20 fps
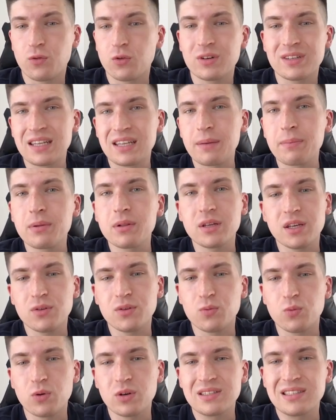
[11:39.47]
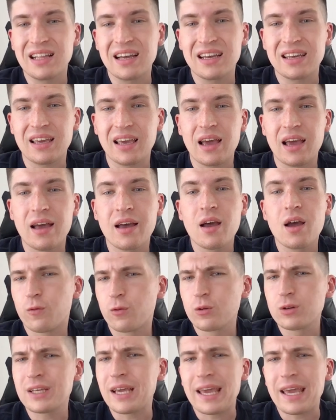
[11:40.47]
For example, it was like
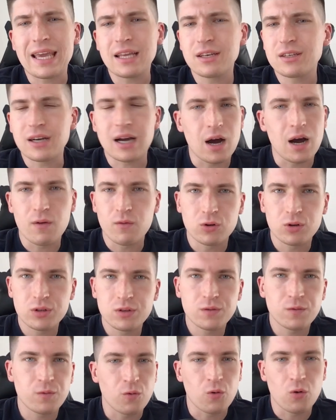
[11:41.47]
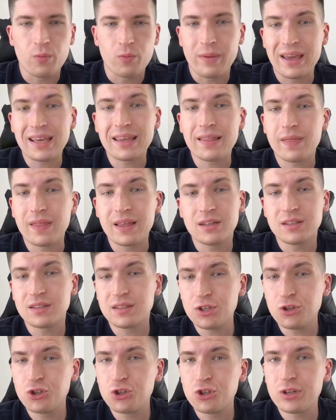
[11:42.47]
48 hours for make the
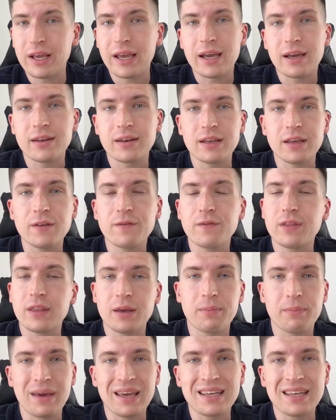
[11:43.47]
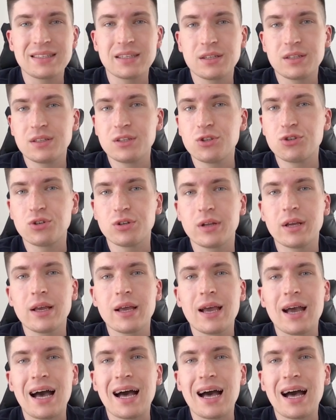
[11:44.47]
decision, and if they make the decision